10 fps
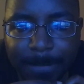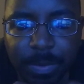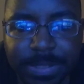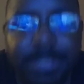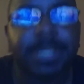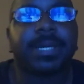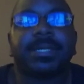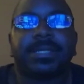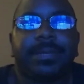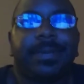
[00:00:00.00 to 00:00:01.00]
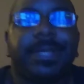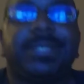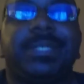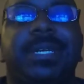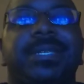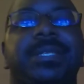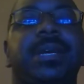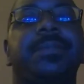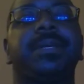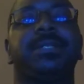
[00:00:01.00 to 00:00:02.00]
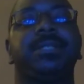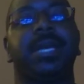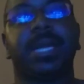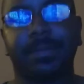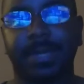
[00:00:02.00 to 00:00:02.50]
What's good, guys? Dave Action Jackson coming at you live.